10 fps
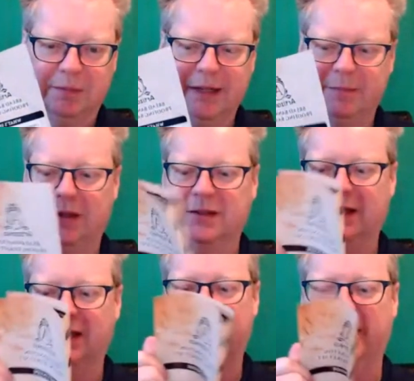bread
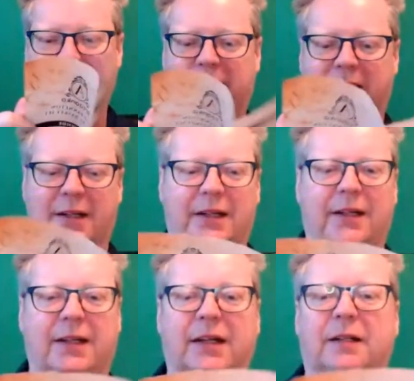basket set
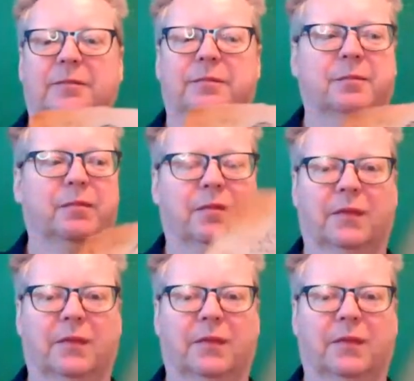um,